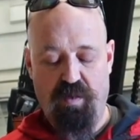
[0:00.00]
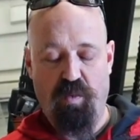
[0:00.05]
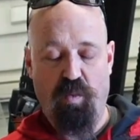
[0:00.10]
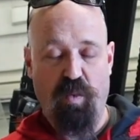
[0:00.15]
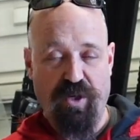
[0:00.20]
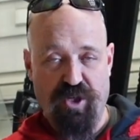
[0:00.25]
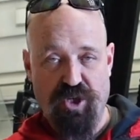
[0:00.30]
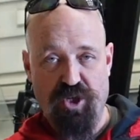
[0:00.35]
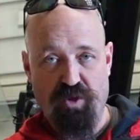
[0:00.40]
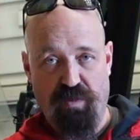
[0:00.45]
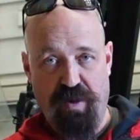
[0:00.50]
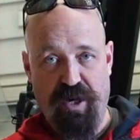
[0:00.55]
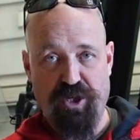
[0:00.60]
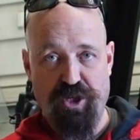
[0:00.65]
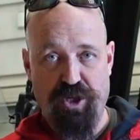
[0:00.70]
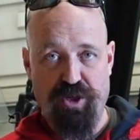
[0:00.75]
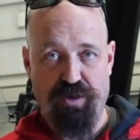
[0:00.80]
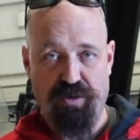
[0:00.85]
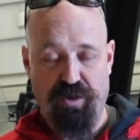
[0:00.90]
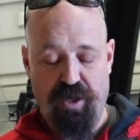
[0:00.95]
which
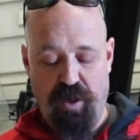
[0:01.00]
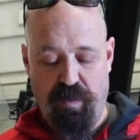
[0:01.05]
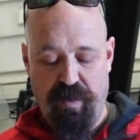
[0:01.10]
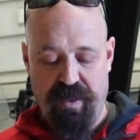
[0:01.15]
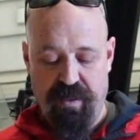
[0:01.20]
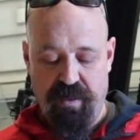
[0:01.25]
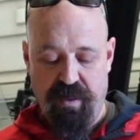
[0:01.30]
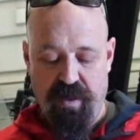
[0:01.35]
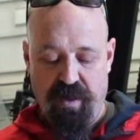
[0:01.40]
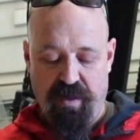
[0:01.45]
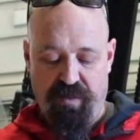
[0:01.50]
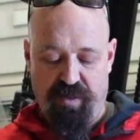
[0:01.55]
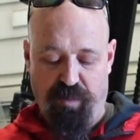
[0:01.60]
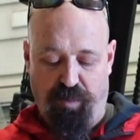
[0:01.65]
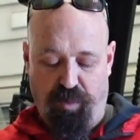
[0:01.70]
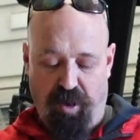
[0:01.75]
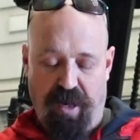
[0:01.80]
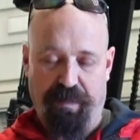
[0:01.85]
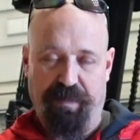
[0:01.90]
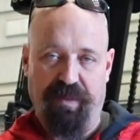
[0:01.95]
direction you're going, the
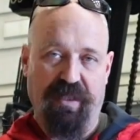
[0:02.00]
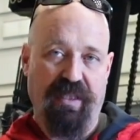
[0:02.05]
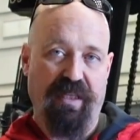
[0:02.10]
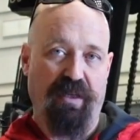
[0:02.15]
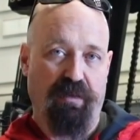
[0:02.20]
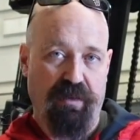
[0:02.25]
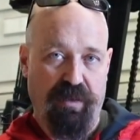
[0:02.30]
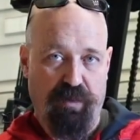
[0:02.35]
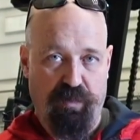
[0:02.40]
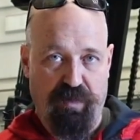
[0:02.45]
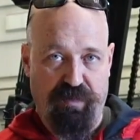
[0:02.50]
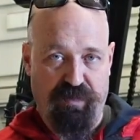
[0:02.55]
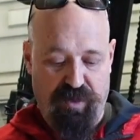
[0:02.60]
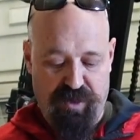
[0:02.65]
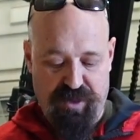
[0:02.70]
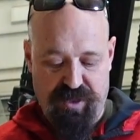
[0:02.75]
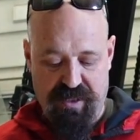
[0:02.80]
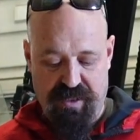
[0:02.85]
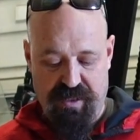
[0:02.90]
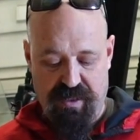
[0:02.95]
prop literally
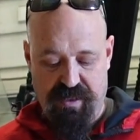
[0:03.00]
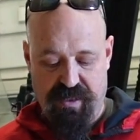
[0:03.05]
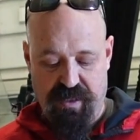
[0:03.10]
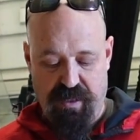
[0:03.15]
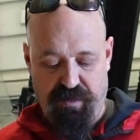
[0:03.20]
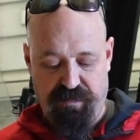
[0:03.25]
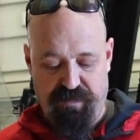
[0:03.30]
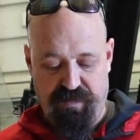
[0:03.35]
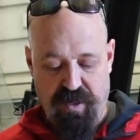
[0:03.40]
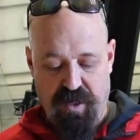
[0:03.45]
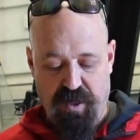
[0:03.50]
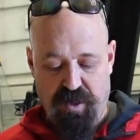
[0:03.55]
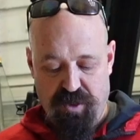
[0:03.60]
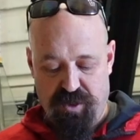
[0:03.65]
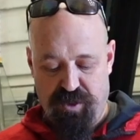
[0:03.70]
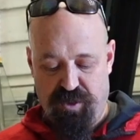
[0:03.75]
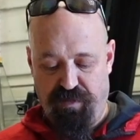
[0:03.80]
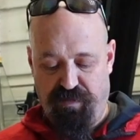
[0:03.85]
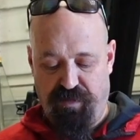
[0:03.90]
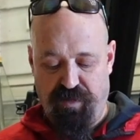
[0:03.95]
reverses itself.
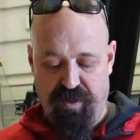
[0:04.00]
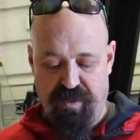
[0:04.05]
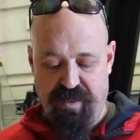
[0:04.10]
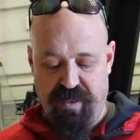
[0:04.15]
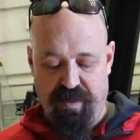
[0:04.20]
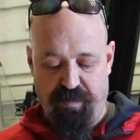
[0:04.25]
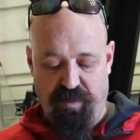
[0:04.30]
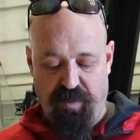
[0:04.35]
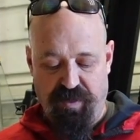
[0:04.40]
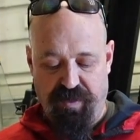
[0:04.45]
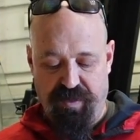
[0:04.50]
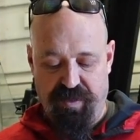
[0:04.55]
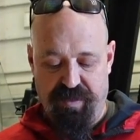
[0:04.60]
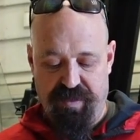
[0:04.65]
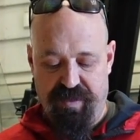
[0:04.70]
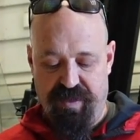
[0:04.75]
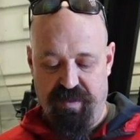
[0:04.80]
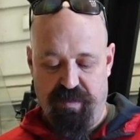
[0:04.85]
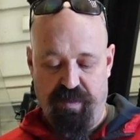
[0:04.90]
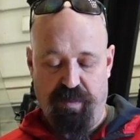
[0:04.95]
So for example,
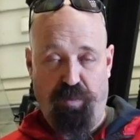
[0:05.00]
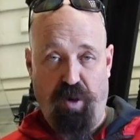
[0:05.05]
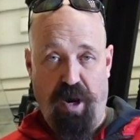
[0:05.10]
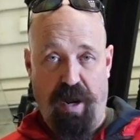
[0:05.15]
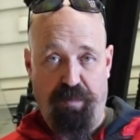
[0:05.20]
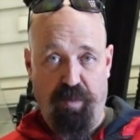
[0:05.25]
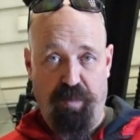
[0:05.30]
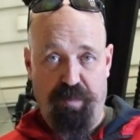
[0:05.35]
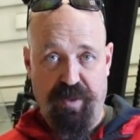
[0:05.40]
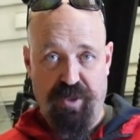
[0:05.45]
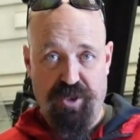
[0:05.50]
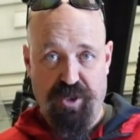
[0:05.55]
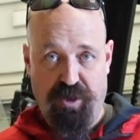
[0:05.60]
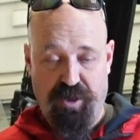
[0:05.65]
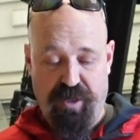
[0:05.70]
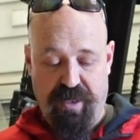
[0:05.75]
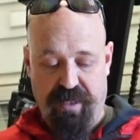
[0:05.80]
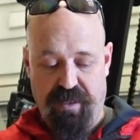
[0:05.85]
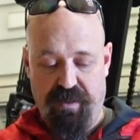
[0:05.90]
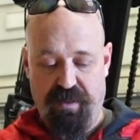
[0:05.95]
the prop would be
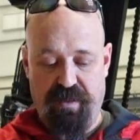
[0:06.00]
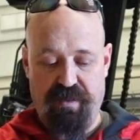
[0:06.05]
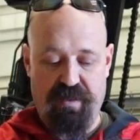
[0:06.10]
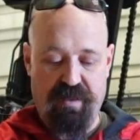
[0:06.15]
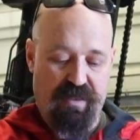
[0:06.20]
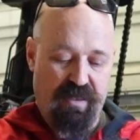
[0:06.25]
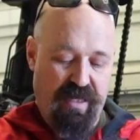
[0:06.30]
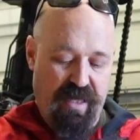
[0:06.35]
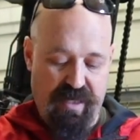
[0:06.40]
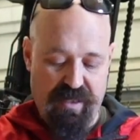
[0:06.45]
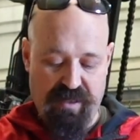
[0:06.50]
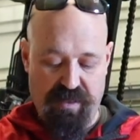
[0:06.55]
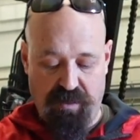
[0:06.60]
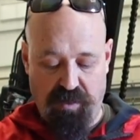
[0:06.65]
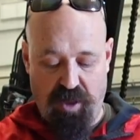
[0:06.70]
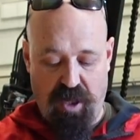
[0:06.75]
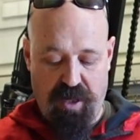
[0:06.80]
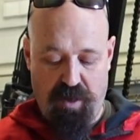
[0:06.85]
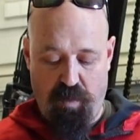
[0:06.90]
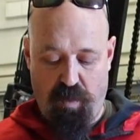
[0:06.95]
turning, in this case
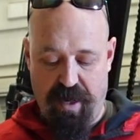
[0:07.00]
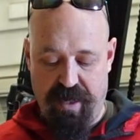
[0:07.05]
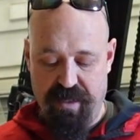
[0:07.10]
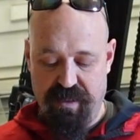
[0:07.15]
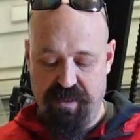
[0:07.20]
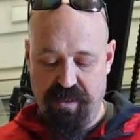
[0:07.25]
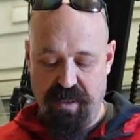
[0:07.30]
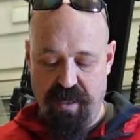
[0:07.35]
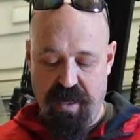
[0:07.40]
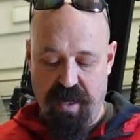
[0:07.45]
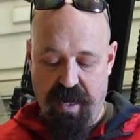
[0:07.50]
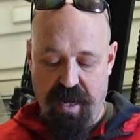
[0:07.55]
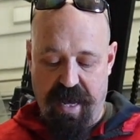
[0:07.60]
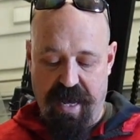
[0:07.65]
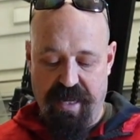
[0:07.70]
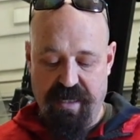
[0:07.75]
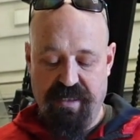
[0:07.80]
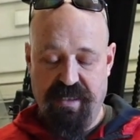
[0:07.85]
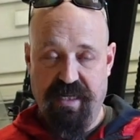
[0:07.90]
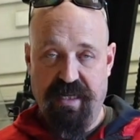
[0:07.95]
clockwise,
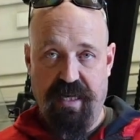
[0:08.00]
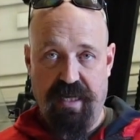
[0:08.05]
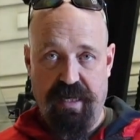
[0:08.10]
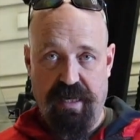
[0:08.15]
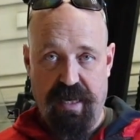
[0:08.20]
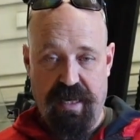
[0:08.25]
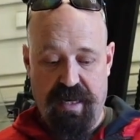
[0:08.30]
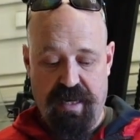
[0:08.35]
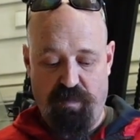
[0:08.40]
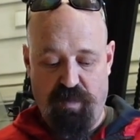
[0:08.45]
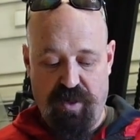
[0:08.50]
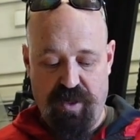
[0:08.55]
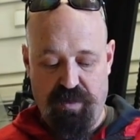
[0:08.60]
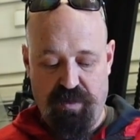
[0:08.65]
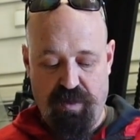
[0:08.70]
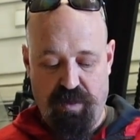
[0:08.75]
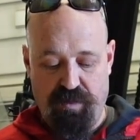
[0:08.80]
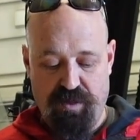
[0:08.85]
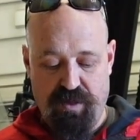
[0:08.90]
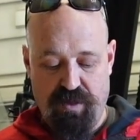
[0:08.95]
and digging in, and when you
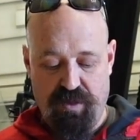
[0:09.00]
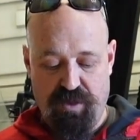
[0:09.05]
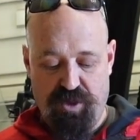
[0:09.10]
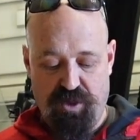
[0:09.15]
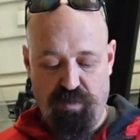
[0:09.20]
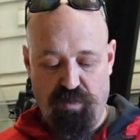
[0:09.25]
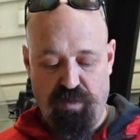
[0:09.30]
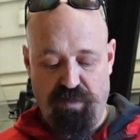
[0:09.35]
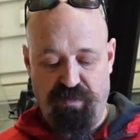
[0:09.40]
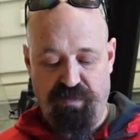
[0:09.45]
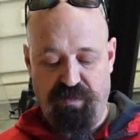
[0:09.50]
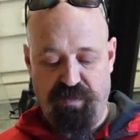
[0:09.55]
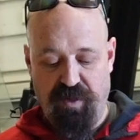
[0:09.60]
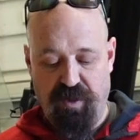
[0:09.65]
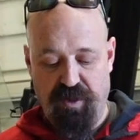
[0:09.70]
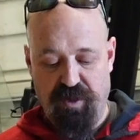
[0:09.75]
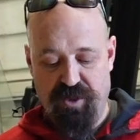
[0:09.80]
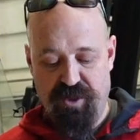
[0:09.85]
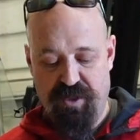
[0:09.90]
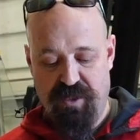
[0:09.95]
go to
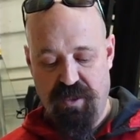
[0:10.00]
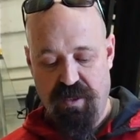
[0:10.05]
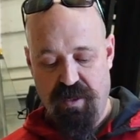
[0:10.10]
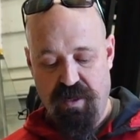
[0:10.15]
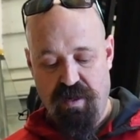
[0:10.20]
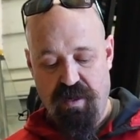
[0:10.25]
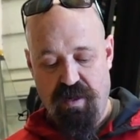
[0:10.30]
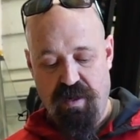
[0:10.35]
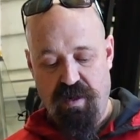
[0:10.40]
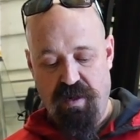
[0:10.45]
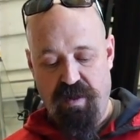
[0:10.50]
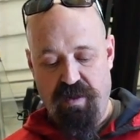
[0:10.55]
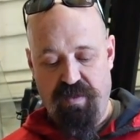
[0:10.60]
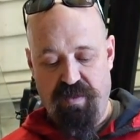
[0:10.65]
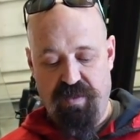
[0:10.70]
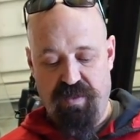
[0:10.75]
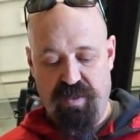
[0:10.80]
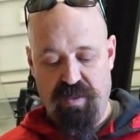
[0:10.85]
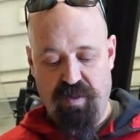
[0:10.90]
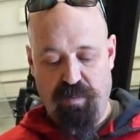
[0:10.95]
reverse,
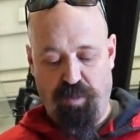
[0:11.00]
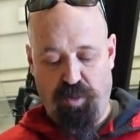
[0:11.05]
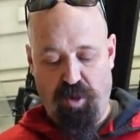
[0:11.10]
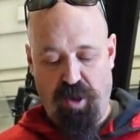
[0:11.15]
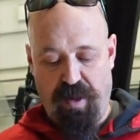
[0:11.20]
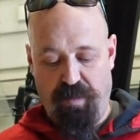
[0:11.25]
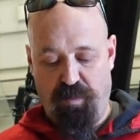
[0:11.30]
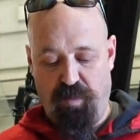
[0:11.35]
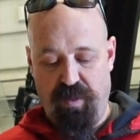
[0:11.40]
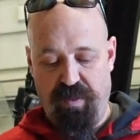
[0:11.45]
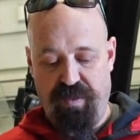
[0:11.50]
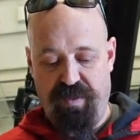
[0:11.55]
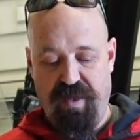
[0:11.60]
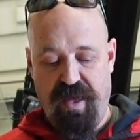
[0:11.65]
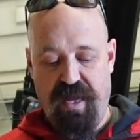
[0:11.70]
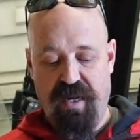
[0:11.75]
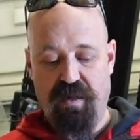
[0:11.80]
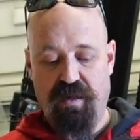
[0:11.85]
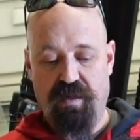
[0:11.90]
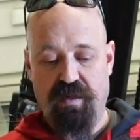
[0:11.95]
the prop
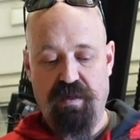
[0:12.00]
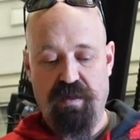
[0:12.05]
then